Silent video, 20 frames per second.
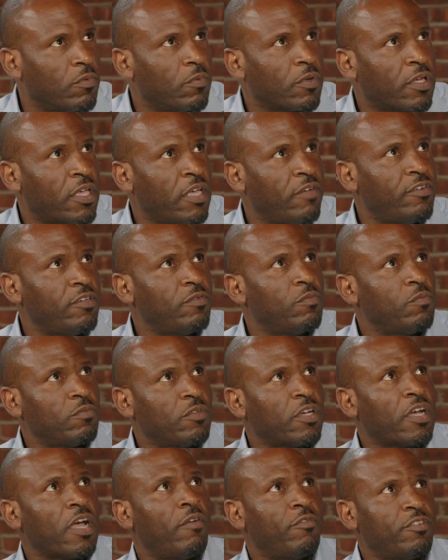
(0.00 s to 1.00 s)
given
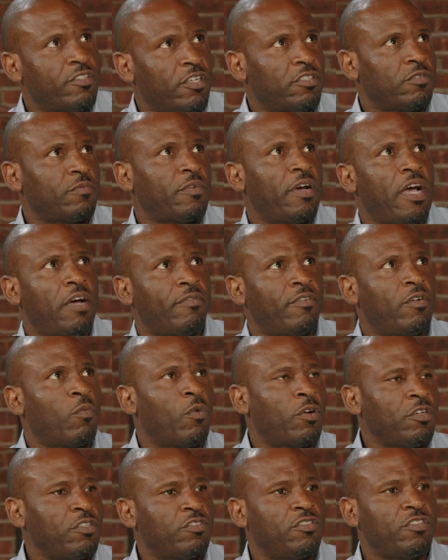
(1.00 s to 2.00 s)
the conversation we're having,
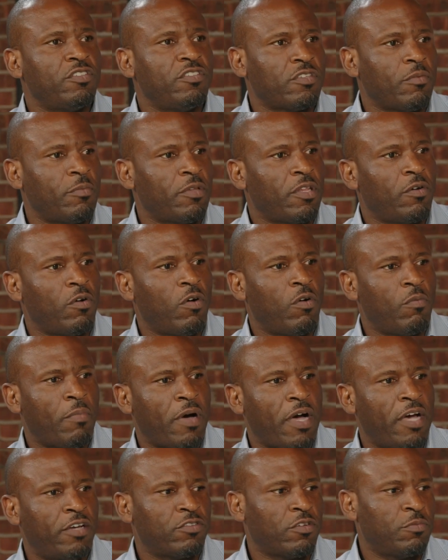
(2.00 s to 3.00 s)
what do you see some of the home
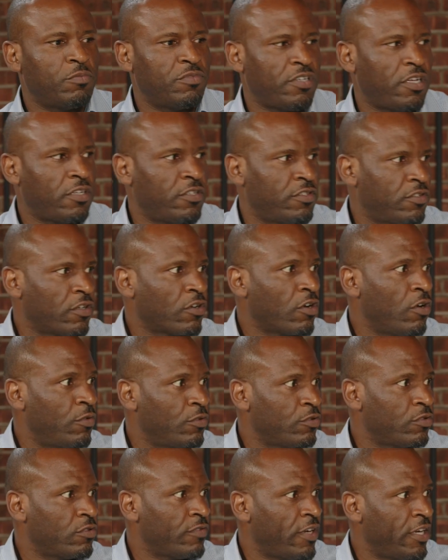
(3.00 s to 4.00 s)
buyers, home sellers are going
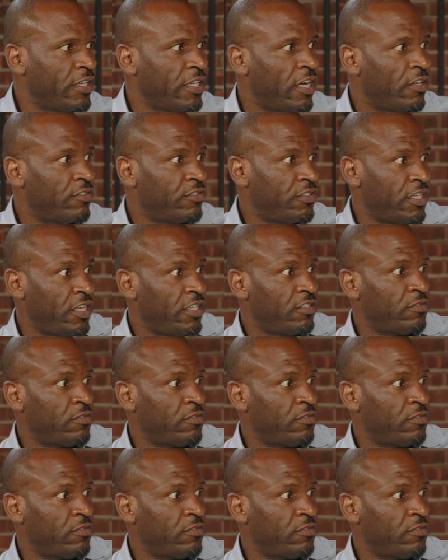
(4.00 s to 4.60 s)
through right now in today's